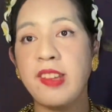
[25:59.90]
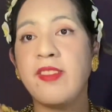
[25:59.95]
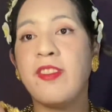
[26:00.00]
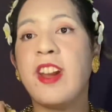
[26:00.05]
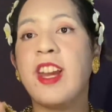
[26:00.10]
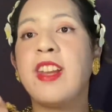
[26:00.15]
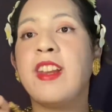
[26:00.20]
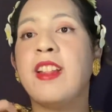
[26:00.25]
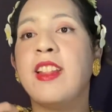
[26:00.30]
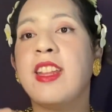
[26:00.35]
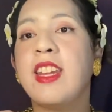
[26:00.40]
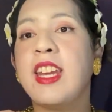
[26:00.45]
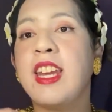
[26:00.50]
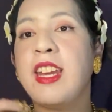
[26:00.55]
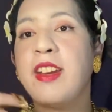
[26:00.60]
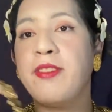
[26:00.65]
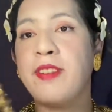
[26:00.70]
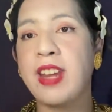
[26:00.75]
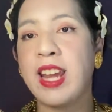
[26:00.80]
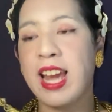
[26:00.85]

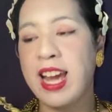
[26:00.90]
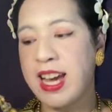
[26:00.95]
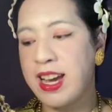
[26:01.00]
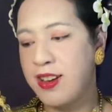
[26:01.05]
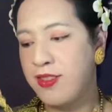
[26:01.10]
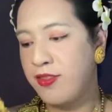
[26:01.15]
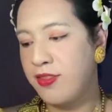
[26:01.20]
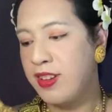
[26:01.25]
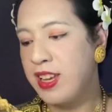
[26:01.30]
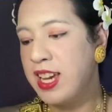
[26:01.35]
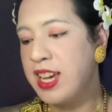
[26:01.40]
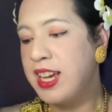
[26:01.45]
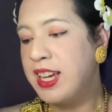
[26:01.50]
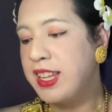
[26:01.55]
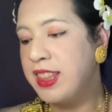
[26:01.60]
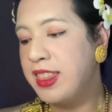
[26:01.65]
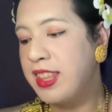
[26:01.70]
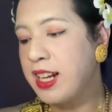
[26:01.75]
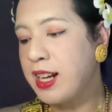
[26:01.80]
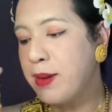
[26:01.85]
finally, we have
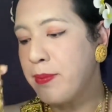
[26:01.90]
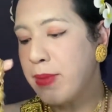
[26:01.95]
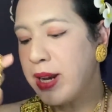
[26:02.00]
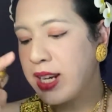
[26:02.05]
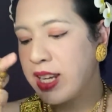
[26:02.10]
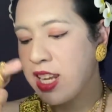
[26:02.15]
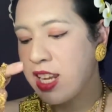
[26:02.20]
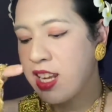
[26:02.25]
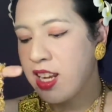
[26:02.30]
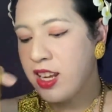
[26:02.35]
the kamagi.